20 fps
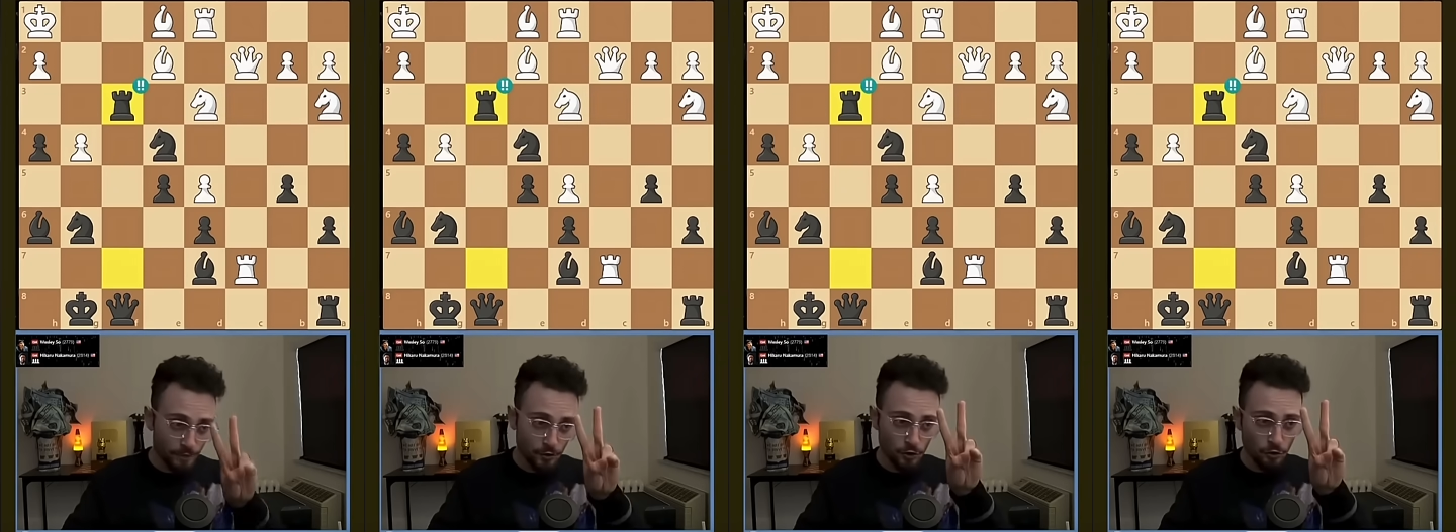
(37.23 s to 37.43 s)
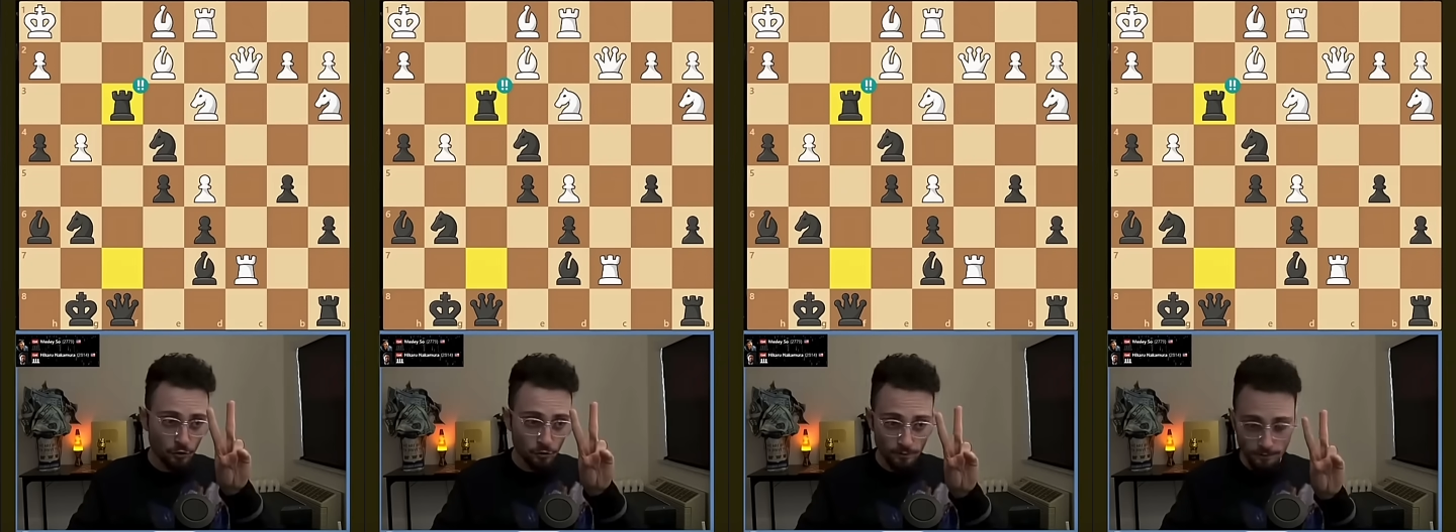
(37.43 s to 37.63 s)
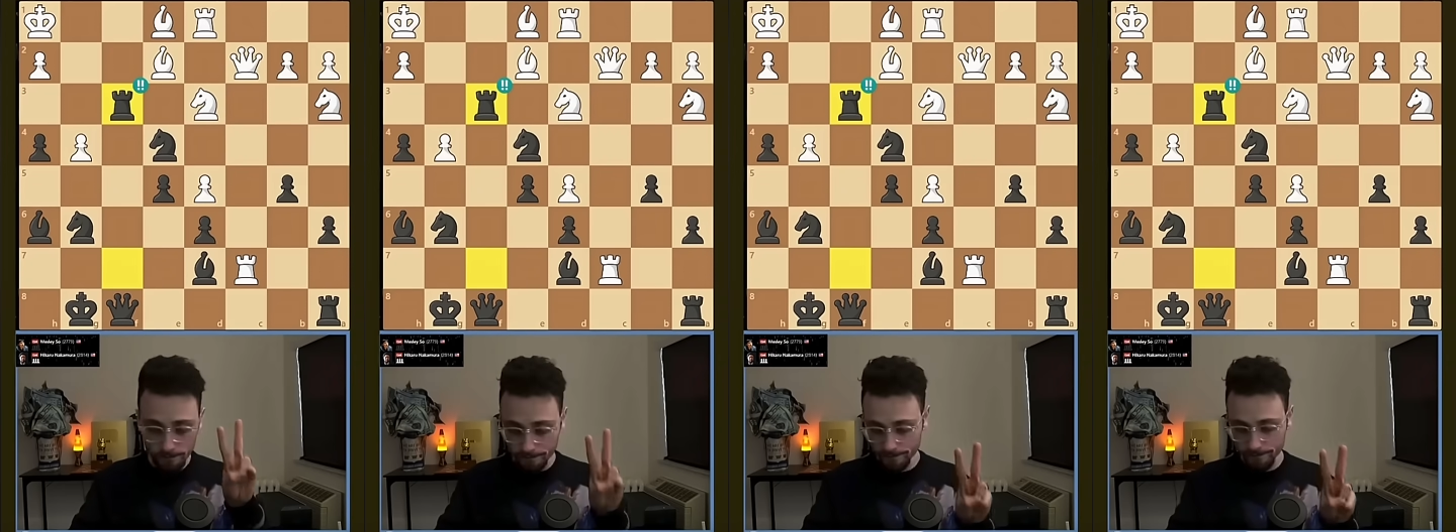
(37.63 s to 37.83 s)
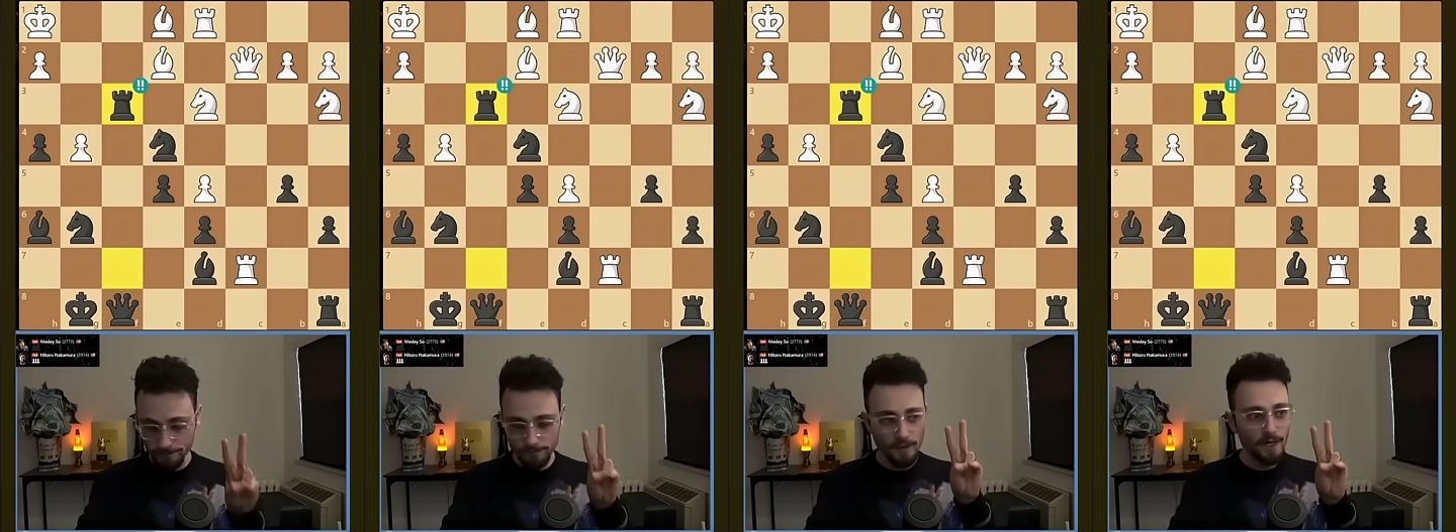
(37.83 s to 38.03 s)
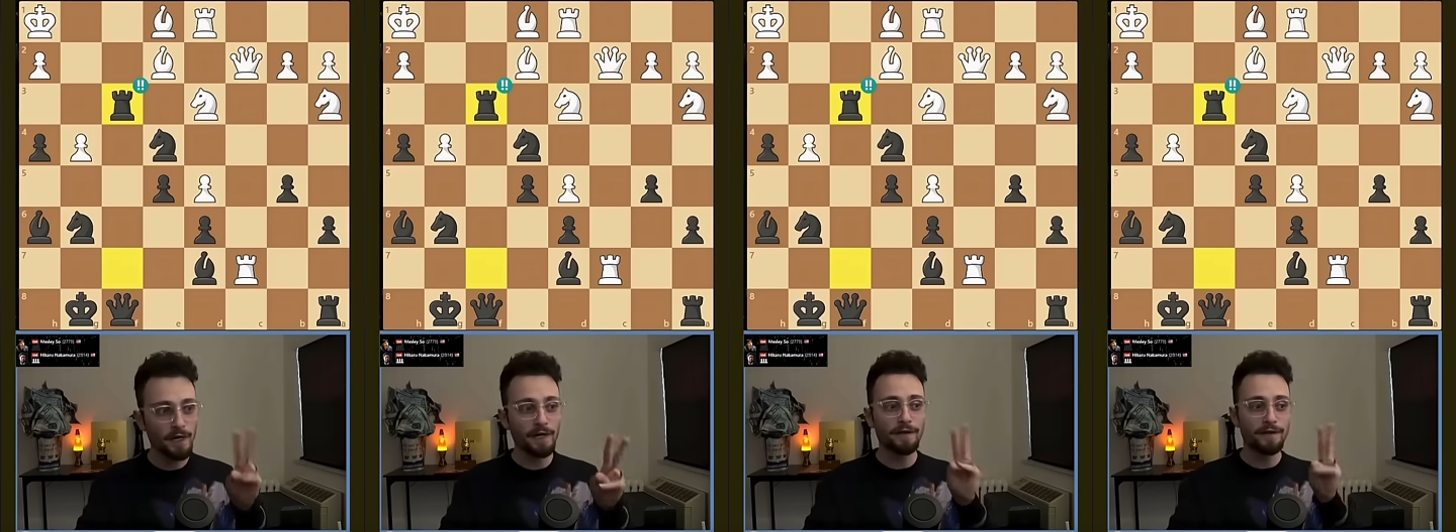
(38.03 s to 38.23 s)
2.
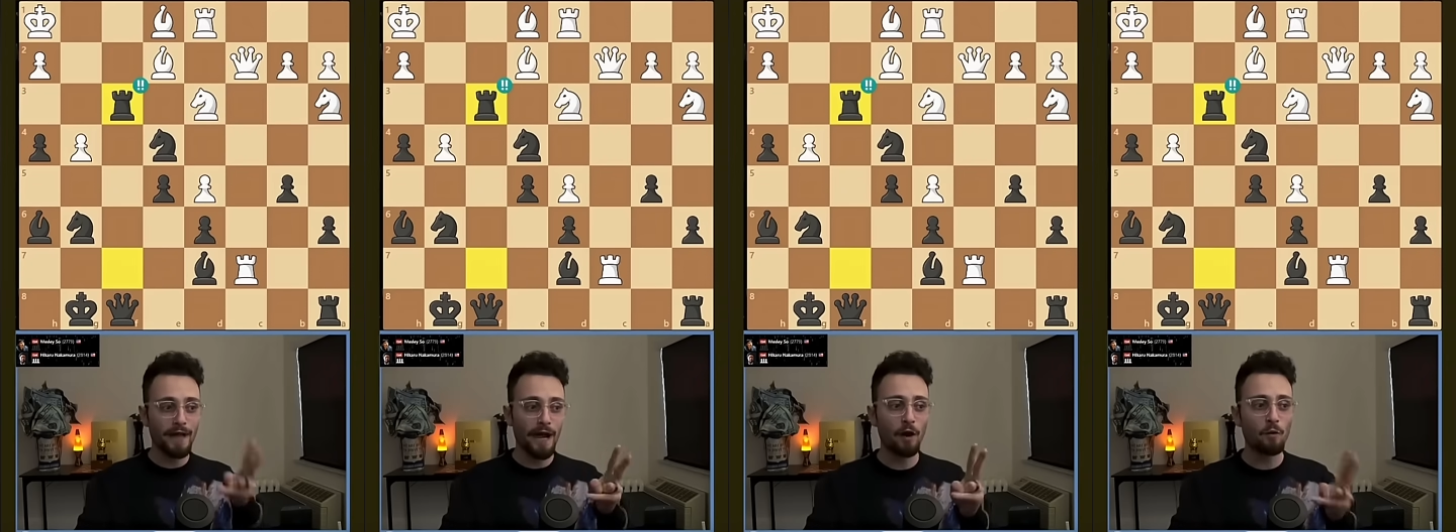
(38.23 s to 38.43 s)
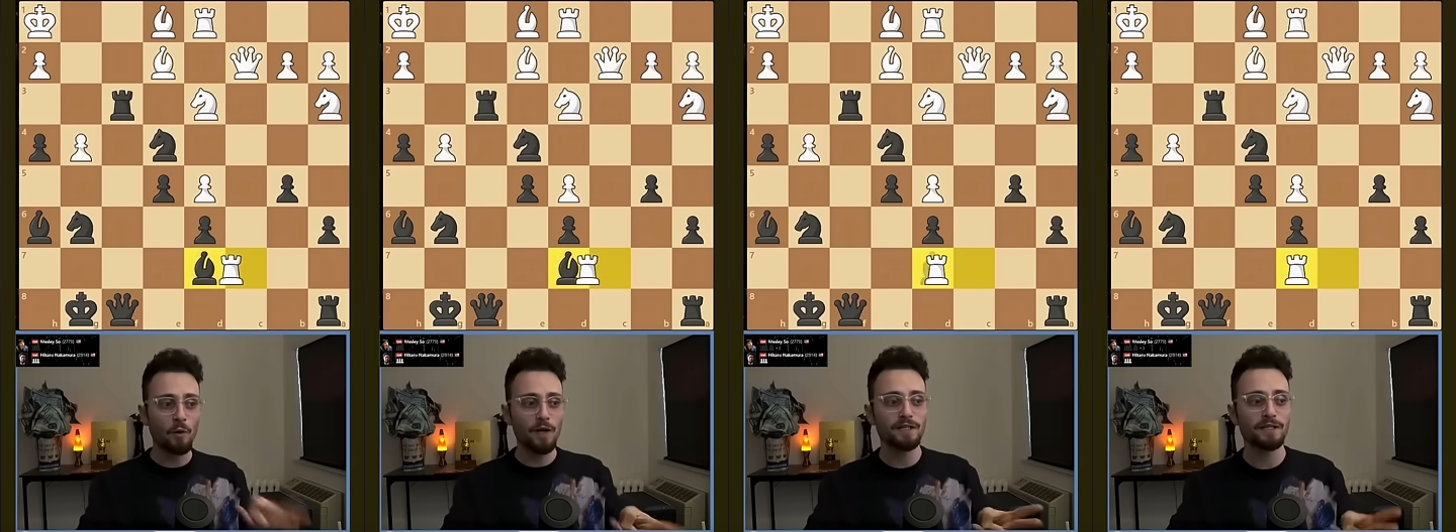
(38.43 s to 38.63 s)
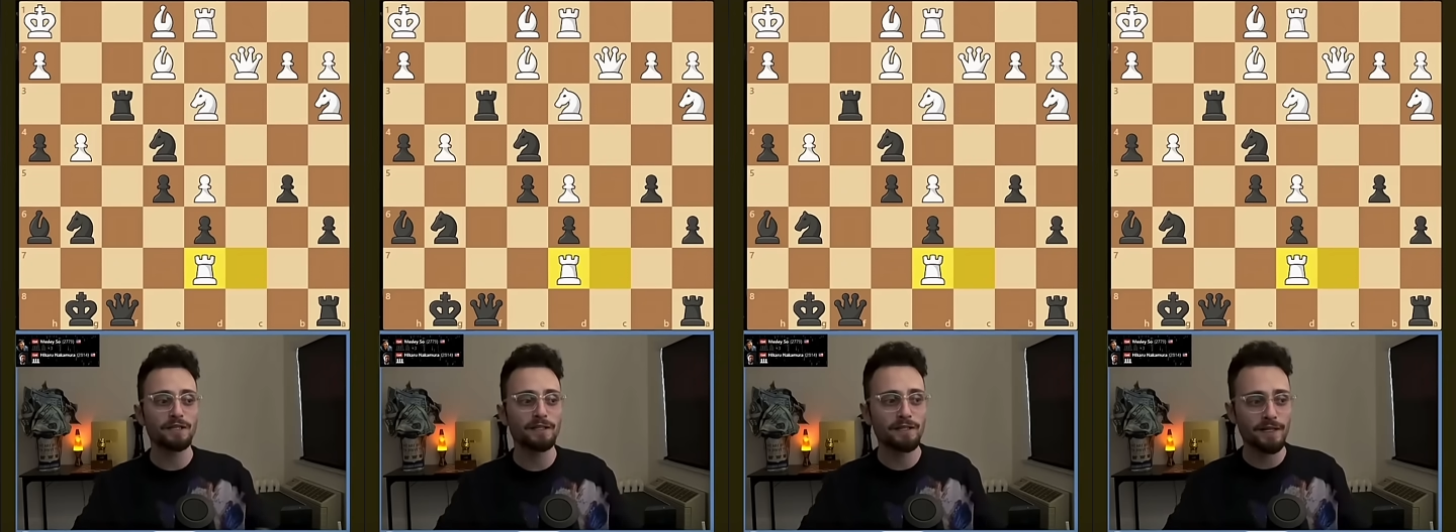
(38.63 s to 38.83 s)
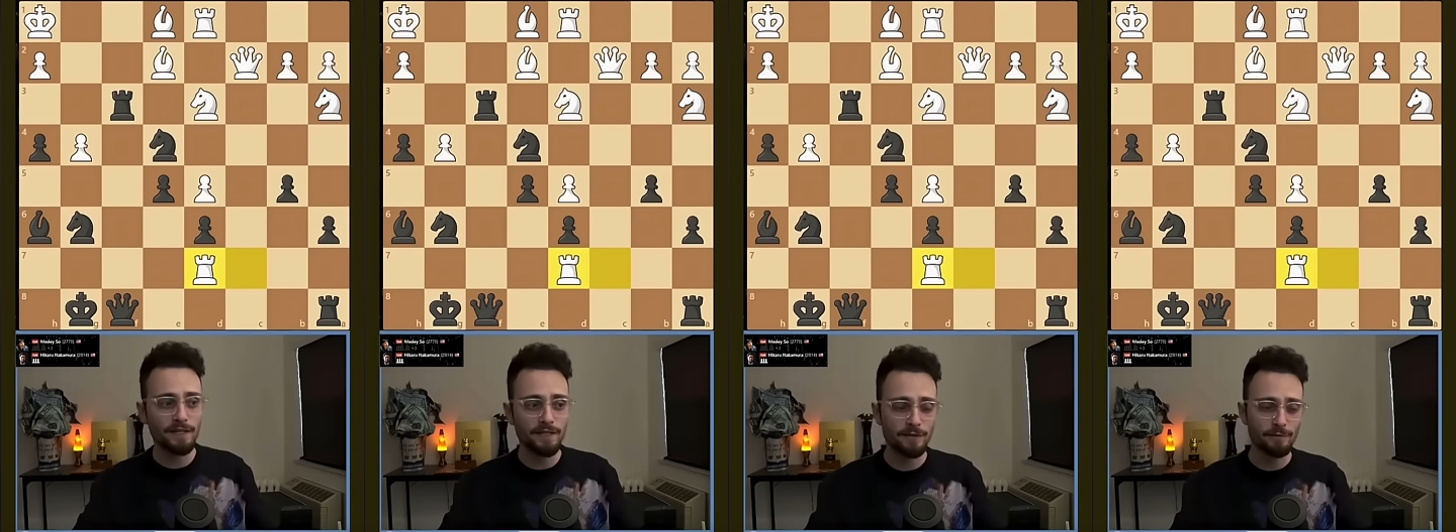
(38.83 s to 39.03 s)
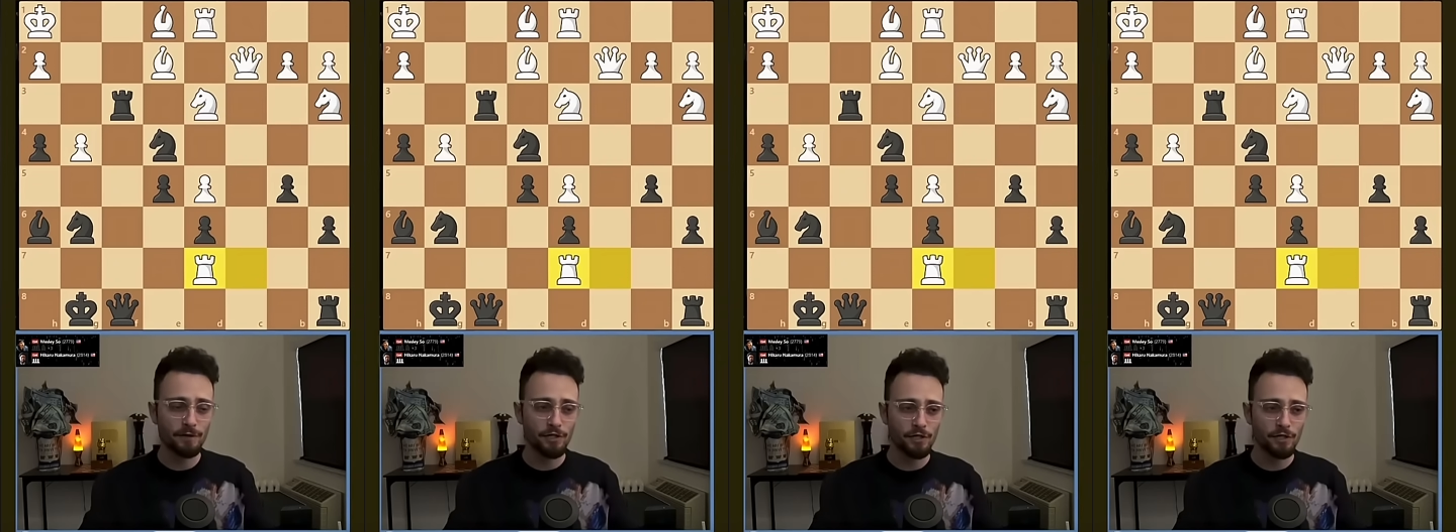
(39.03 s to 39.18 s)
Now Wesley takes the